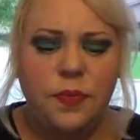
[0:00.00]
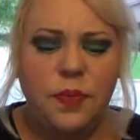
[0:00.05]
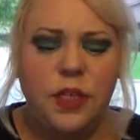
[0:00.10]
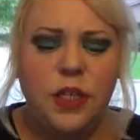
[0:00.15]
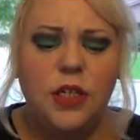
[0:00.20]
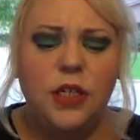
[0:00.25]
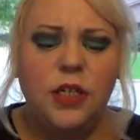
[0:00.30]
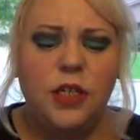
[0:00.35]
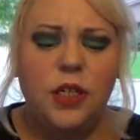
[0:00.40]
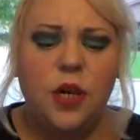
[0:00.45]

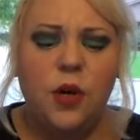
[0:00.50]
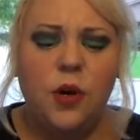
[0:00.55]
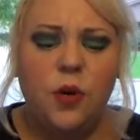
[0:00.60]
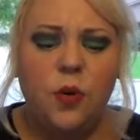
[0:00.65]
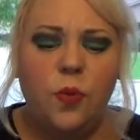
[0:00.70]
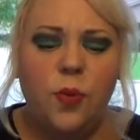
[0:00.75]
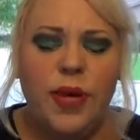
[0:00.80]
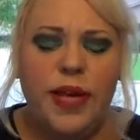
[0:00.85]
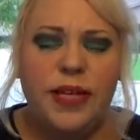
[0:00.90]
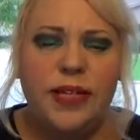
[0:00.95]
So
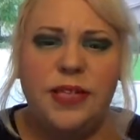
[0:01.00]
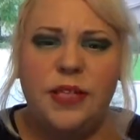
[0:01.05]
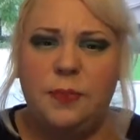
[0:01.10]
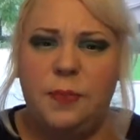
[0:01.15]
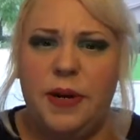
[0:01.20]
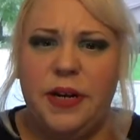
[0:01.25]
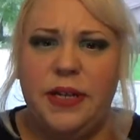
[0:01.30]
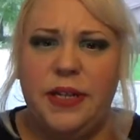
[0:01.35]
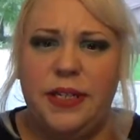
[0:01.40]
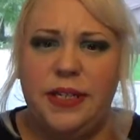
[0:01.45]
we
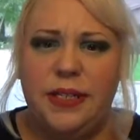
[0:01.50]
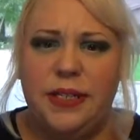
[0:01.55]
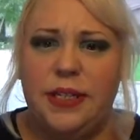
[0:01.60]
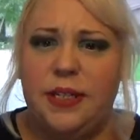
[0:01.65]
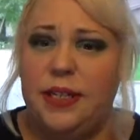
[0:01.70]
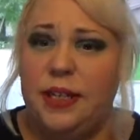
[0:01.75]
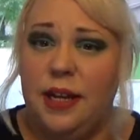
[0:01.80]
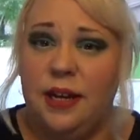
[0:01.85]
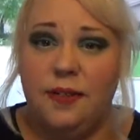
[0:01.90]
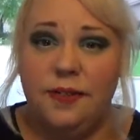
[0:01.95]
experienced a
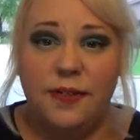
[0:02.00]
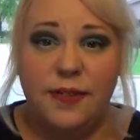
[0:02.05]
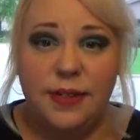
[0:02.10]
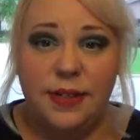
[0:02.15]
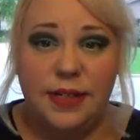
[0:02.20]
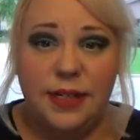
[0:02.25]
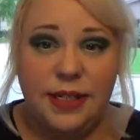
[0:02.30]
lot of